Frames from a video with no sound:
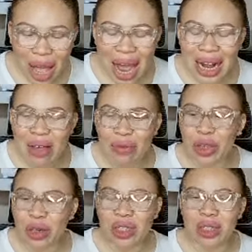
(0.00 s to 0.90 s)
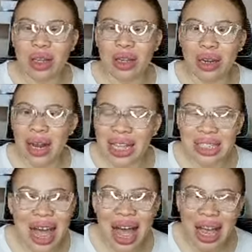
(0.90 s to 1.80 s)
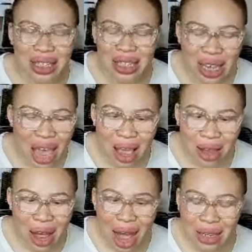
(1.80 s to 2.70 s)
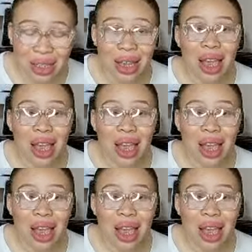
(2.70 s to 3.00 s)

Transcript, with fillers: I never used to like to ask ask